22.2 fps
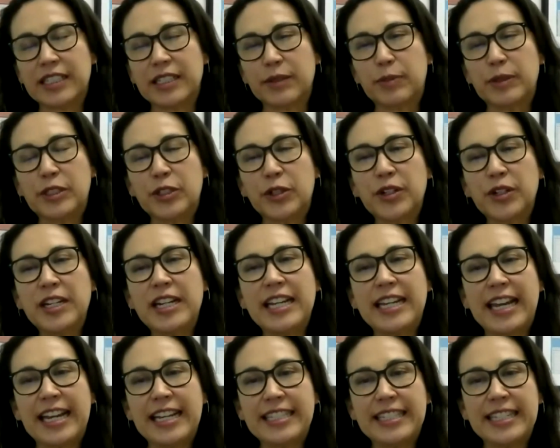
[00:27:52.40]
paternity
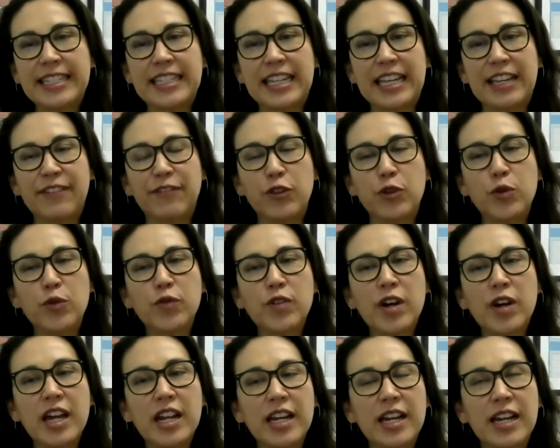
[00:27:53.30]
cases, if you've
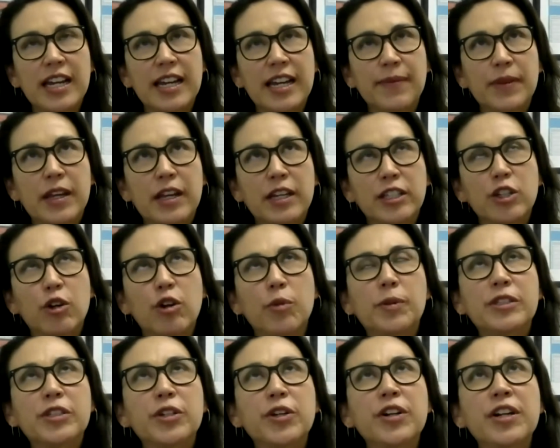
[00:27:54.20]
got a
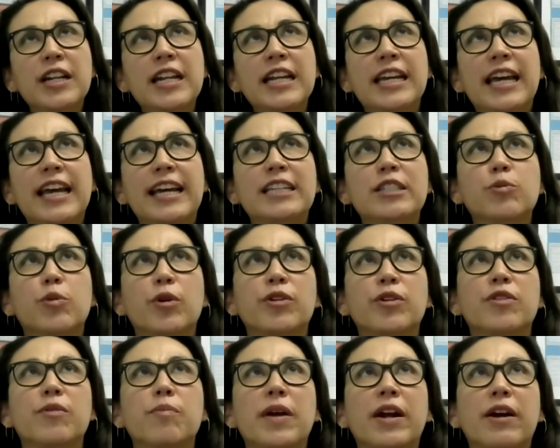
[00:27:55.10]
paternity case where
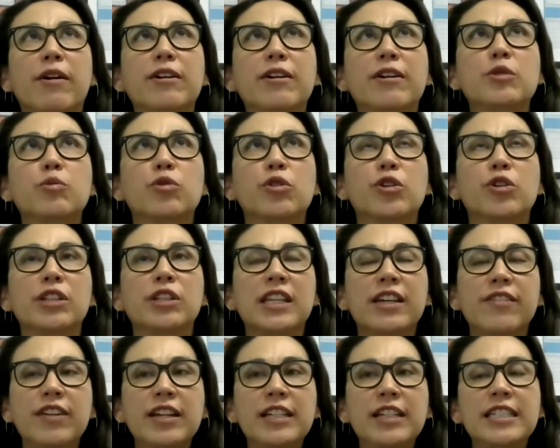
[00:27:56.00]
the parents were
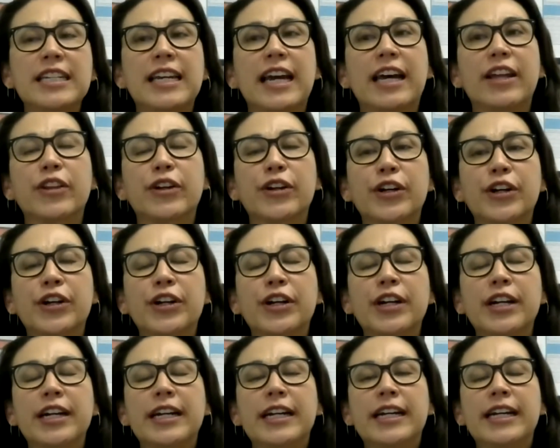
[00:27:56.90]
living together
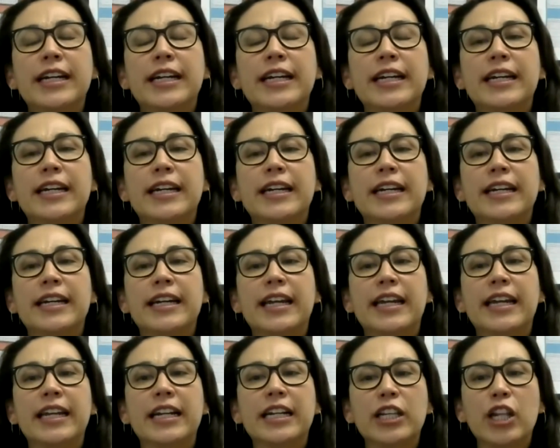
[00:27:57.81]

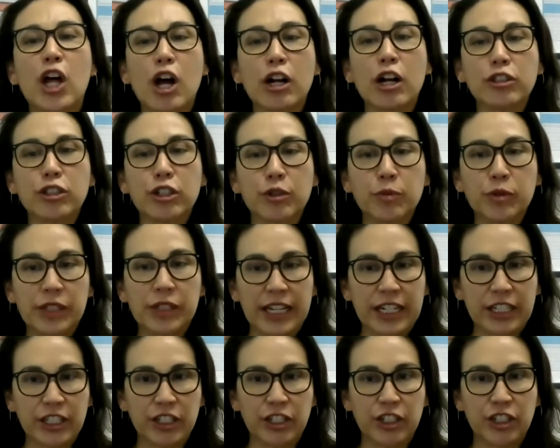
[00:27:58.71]
in a long-term
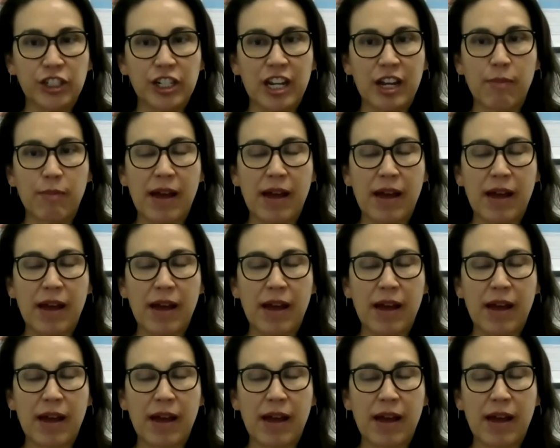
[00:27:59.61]
relationship,